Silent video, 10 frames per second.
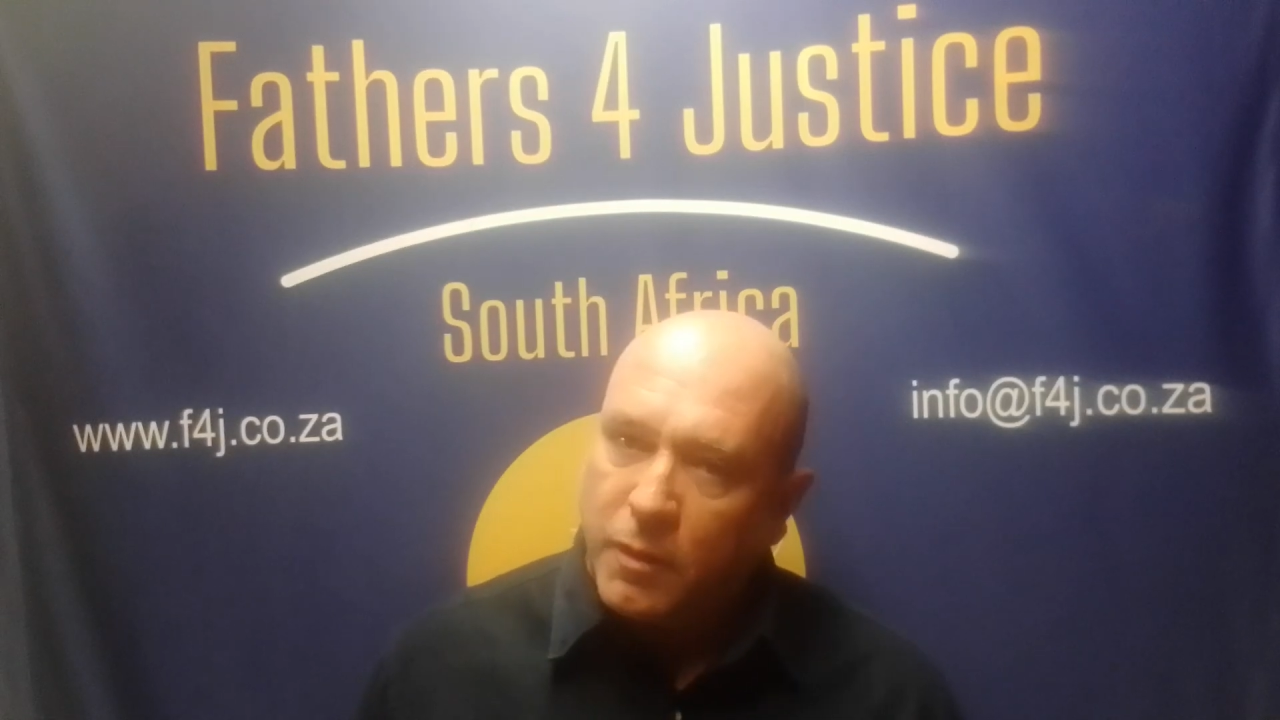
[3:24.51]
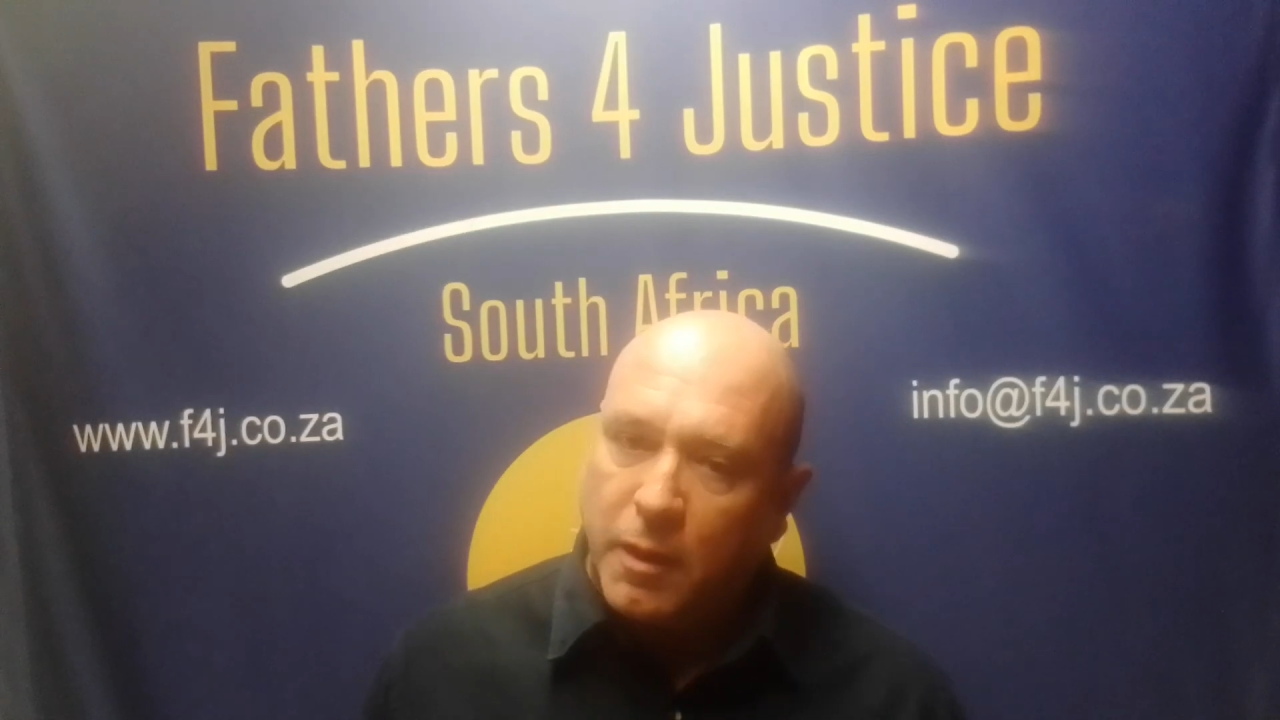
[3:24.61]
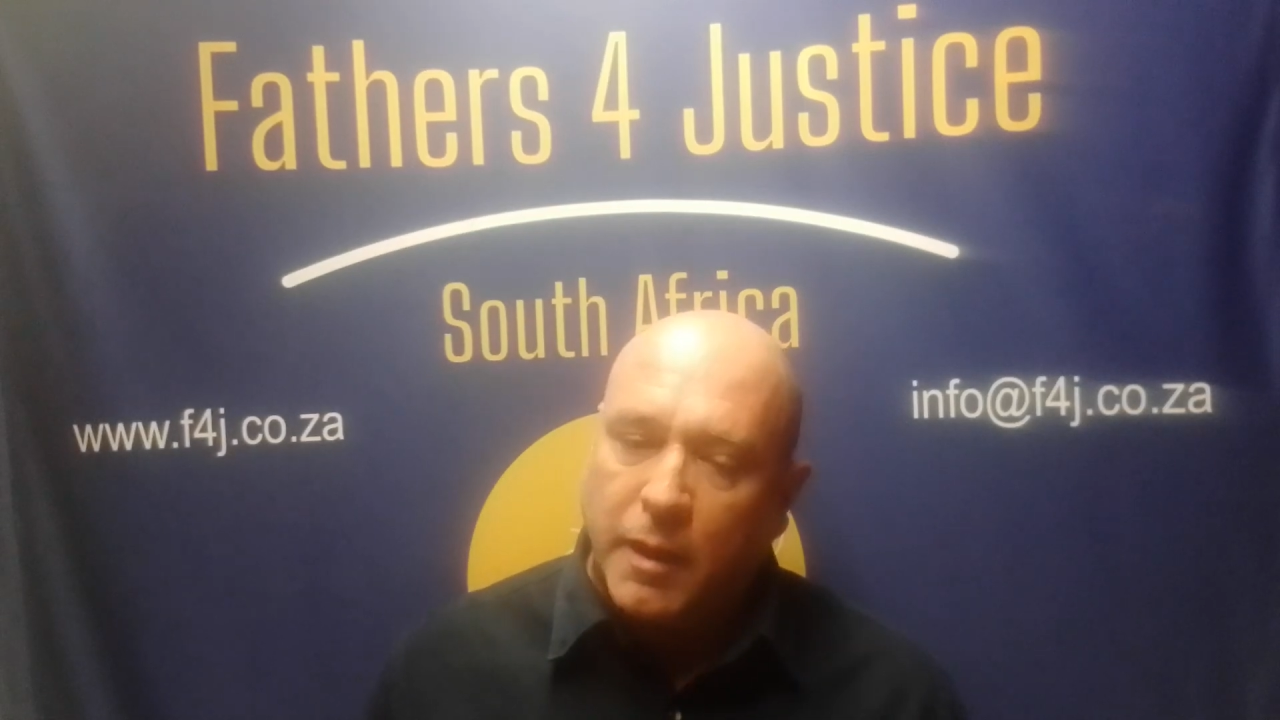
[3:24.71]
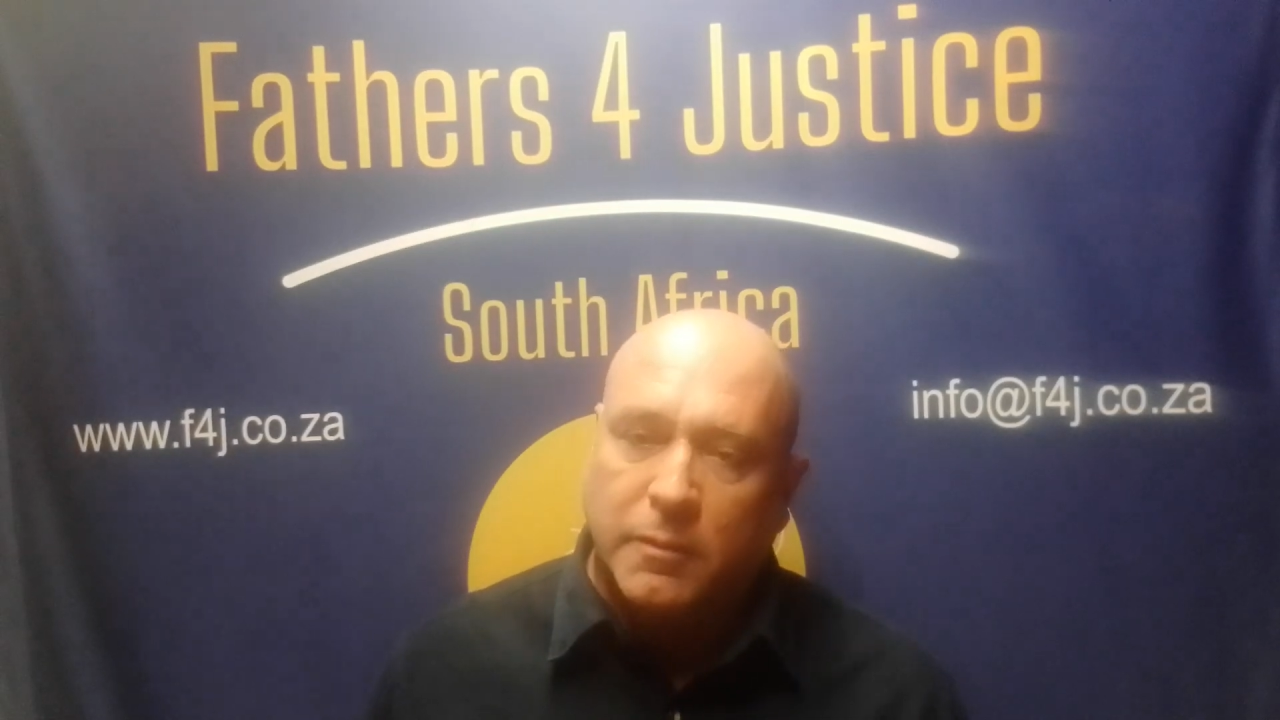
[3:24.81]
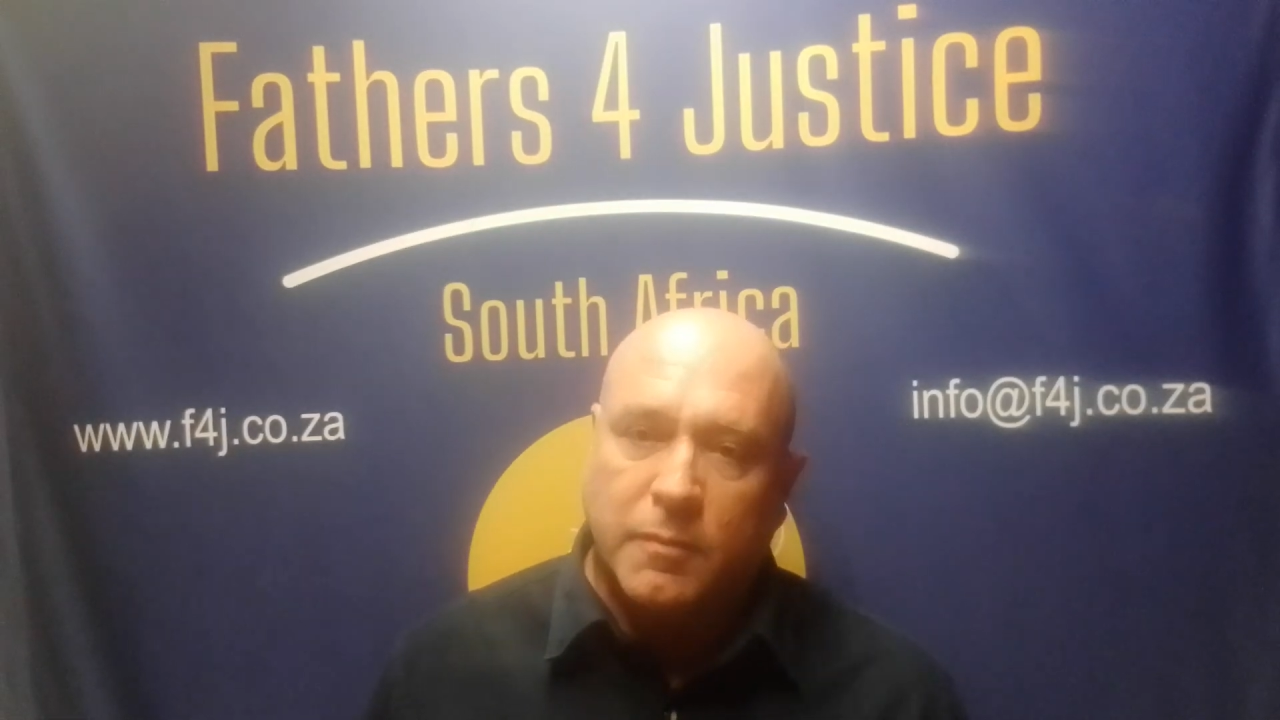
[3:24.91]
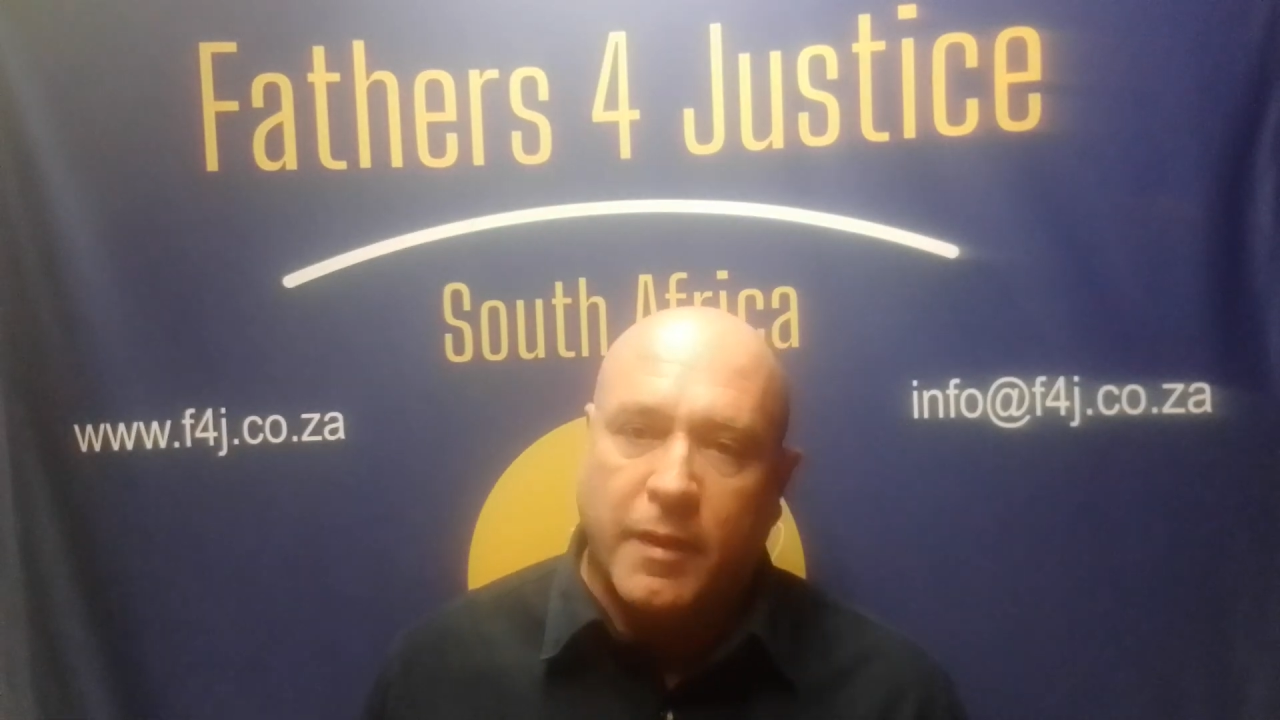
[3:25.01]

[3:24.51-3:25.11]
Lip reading: at the